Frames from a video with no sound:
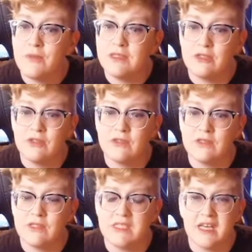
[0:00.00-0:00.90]
but due to
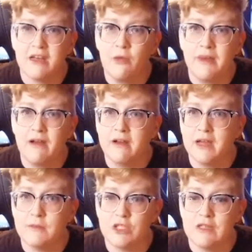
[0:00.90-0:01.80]
societal
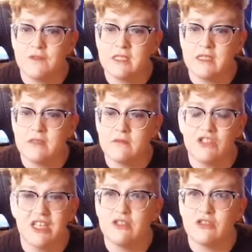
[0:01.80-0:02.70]
paradigm shifts and
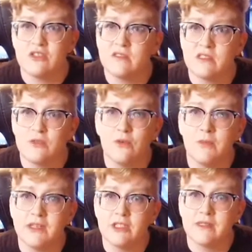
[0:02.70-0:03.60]
changes in school
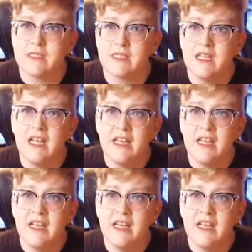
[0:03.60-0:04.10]
budgets